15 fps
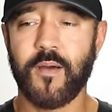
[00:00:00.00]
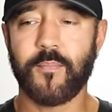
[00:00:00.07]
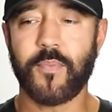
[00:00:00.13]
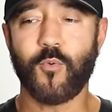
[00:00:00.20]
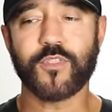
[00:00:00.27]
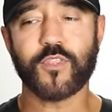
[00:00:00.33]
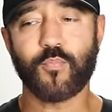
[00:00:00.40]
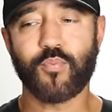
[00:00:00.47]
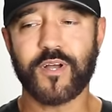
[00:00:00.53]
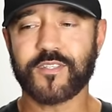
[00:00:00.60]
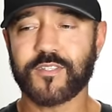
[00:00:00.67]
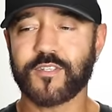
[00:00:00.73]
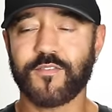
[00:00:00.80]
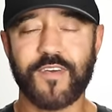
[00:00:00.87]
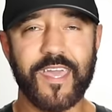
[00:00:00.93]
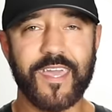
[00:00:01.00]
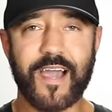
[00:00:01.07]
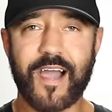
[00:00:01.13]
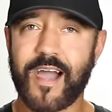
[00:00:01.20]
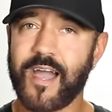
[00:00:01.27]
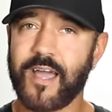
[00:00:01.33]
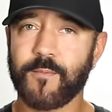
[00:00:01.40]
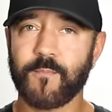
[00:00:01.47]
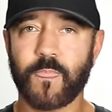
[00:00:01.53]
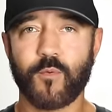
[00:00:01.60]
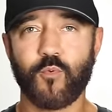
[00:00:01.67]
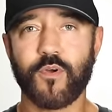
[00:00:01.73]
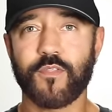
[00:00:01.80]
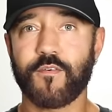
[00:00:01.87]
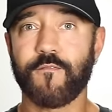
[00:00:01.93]
But with the presence of AI,
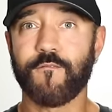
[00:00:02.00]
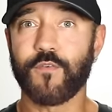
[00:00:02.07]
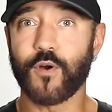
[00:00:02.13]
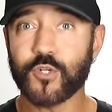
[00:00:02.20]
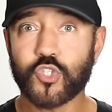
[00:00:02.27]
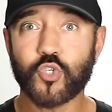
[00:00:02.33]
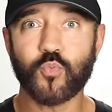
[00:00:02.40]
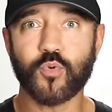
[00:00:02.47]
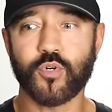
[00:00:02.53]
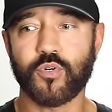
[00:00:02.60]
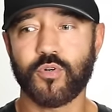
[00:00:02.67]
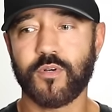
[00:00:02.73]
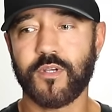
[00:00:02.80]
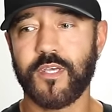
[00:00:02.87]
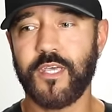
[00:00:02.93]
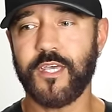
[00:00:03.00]
with virtual